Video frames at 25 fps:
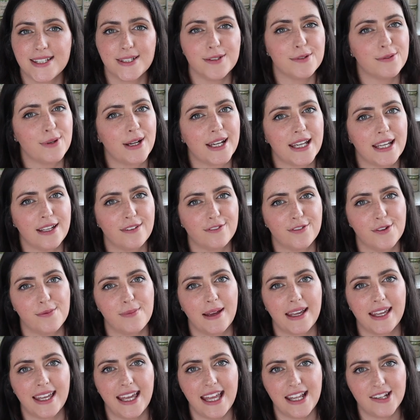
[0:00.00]
still working from
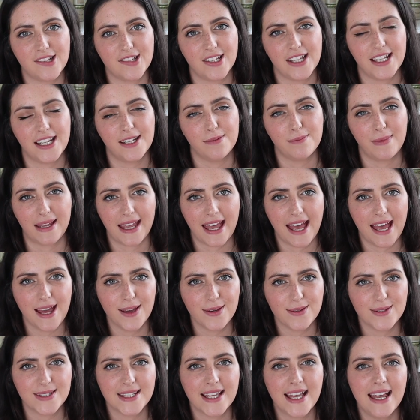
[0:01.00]
my kitchen in my
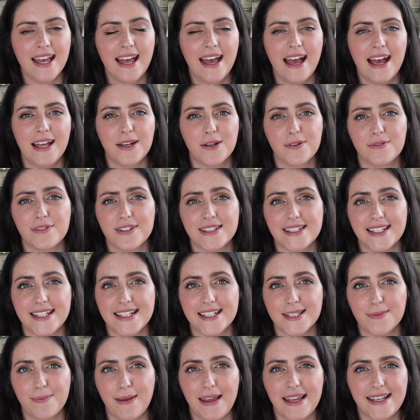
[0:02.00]
house, and obviously
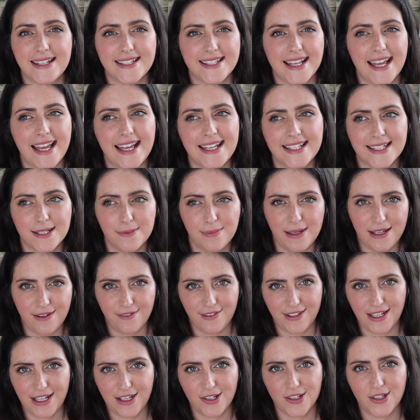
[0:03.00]
space is a bit
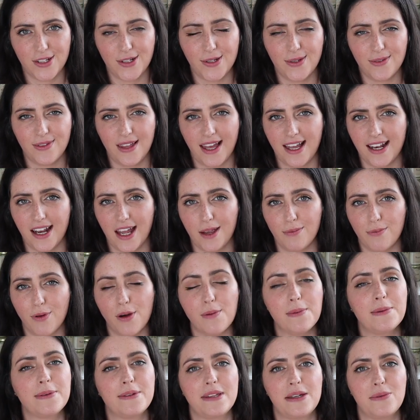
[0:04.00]
of an issue, then I
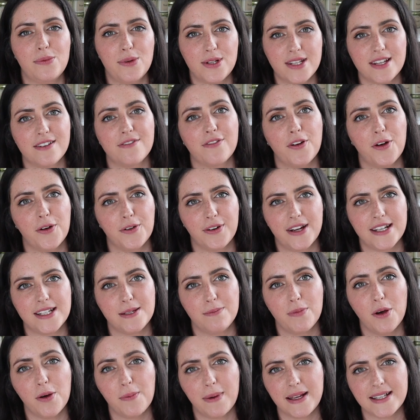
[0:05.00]
probably would have already
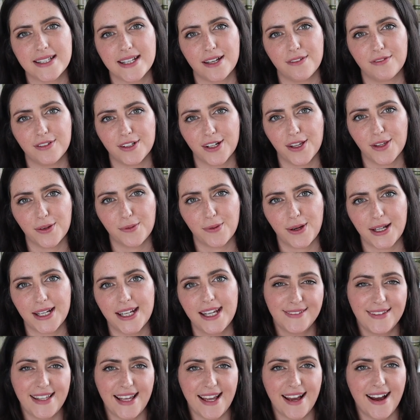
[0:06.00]
bought myself another one.
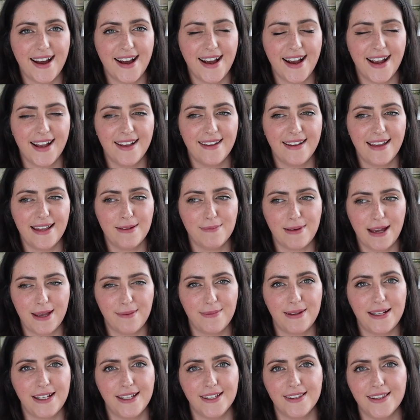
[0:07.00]
They are, in my
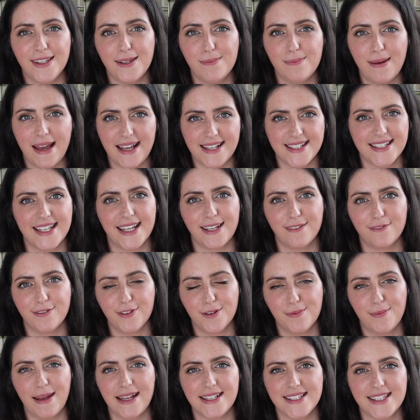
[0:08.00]
opinion, the best thing
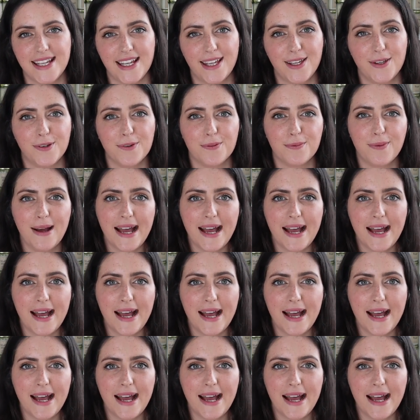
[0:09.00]
for melting your